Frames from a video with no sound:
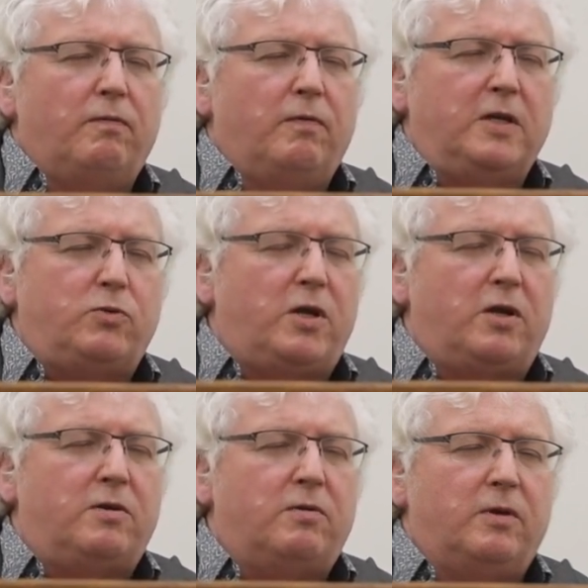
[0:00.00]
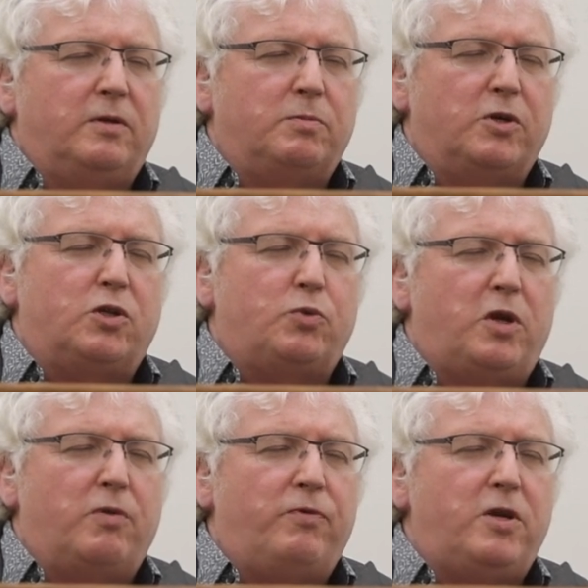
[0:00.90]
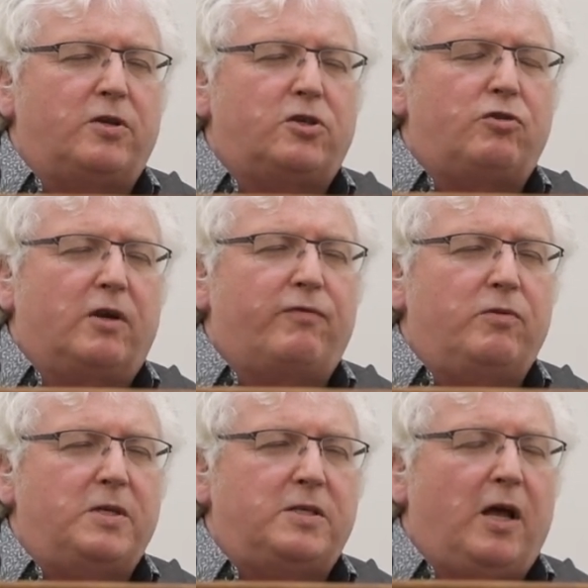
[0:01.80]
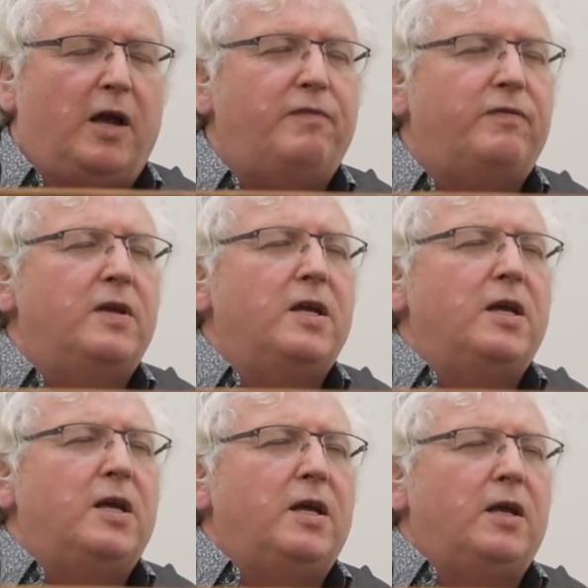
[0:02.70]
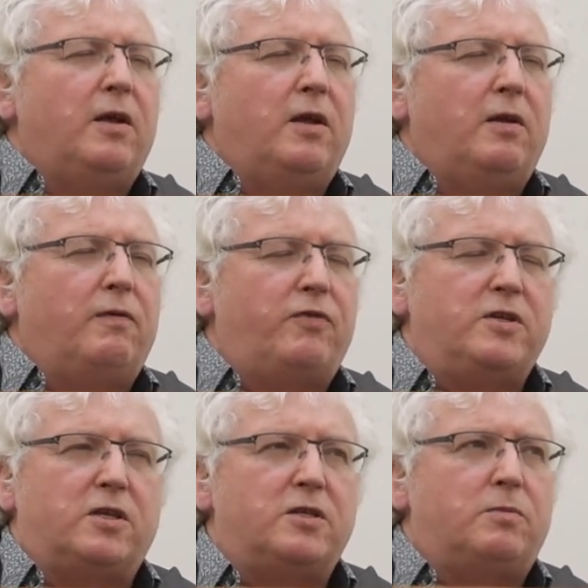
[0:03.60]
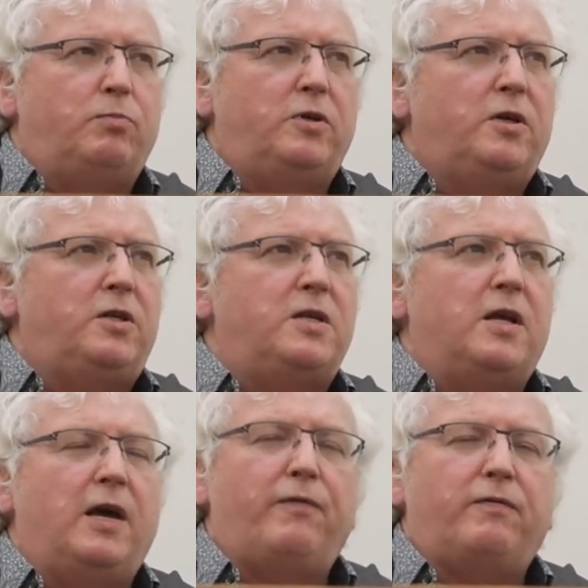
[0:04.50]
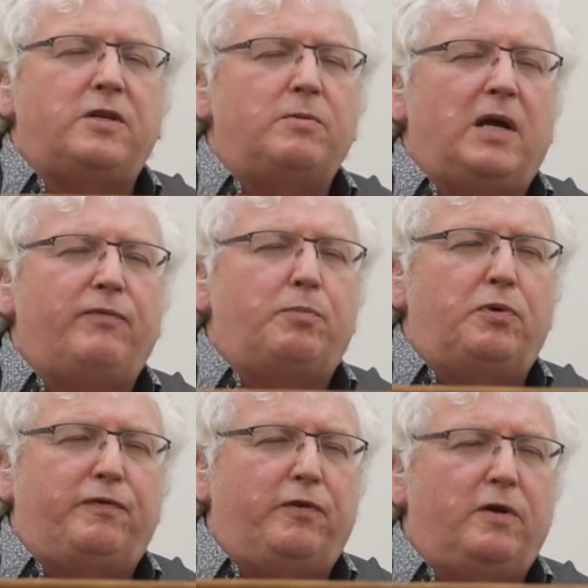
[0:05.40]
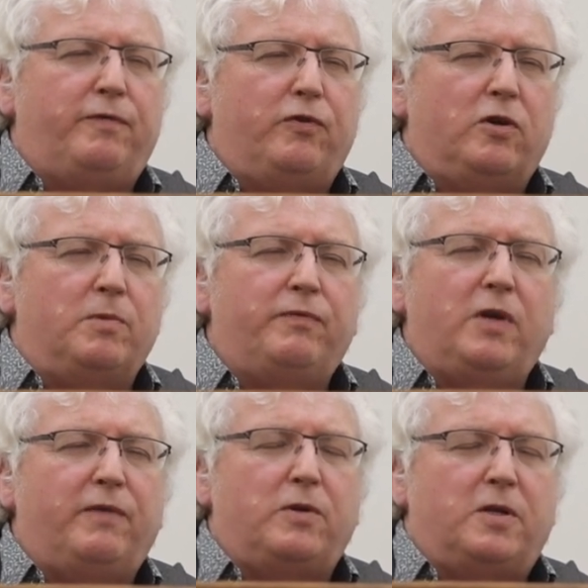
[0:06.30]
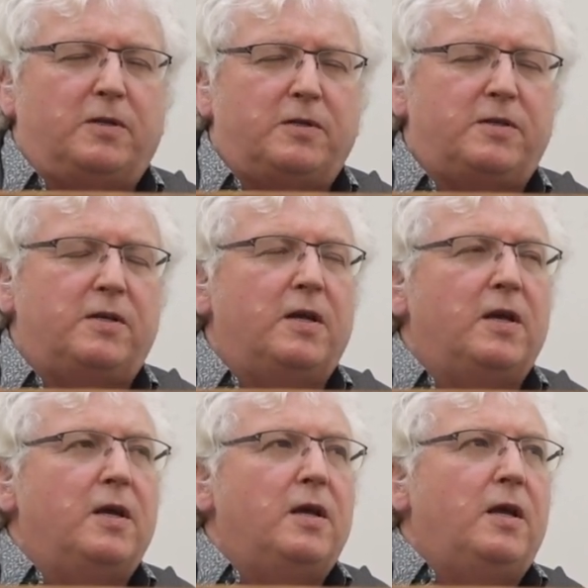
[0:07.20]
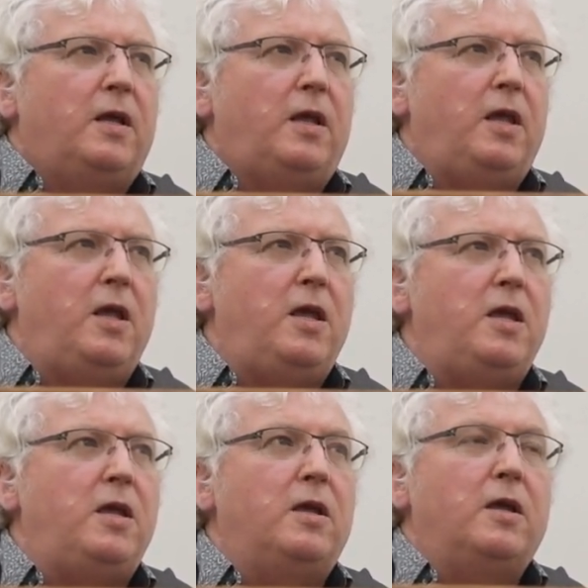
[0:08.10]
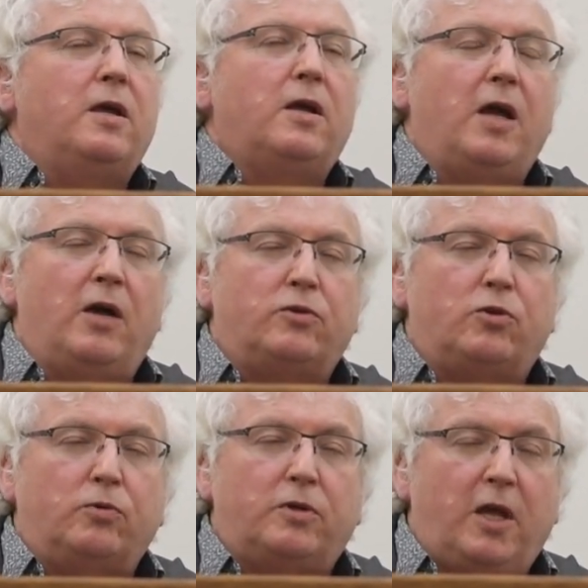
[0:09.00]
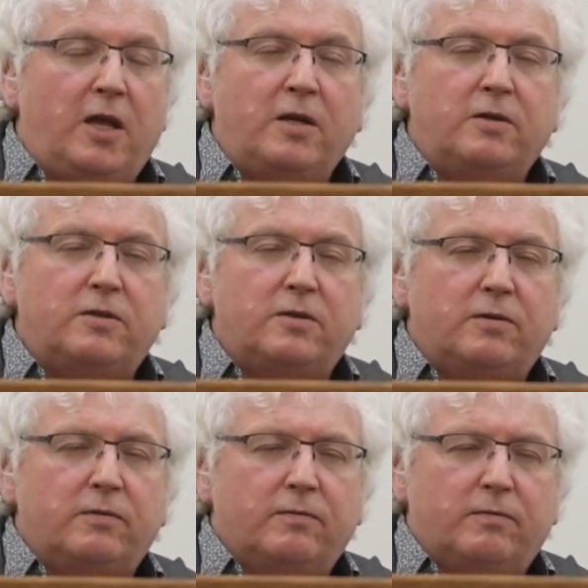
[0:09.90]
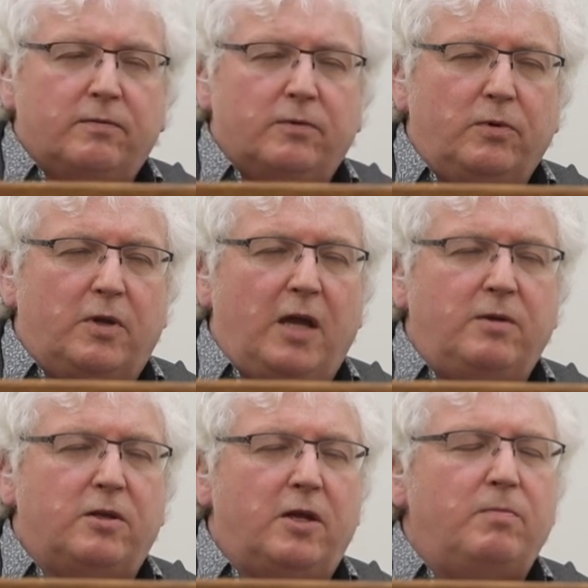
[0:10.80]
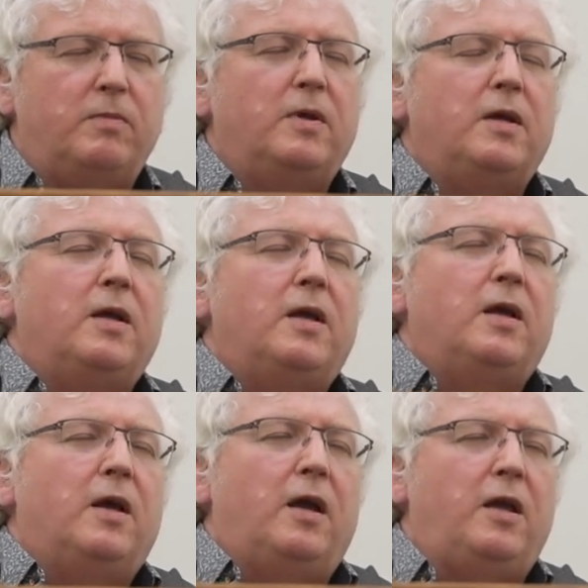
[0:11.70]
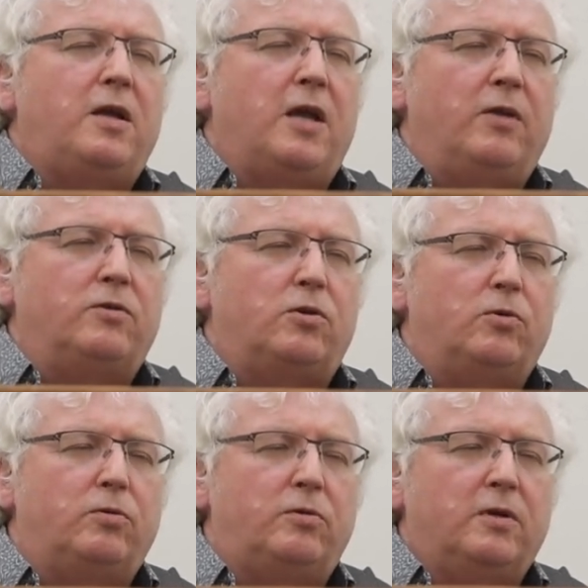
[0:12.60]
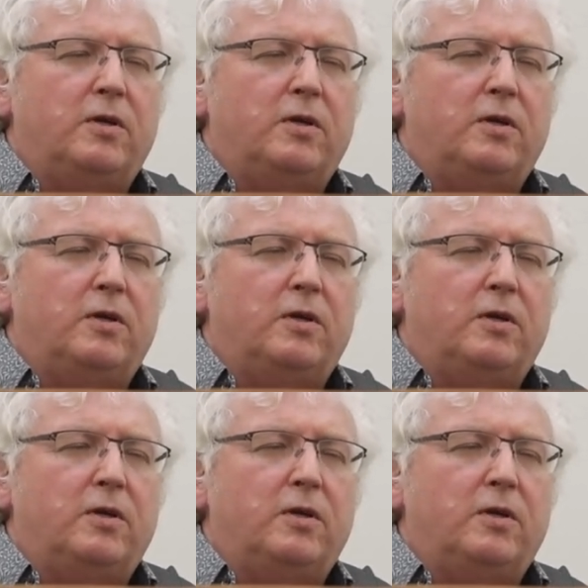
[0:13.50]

as we can, as much as we can reconstruct from his life, for instance, Buddha didn't have seem to have a preferred form of governance. He counseled kings who came to him. He counseled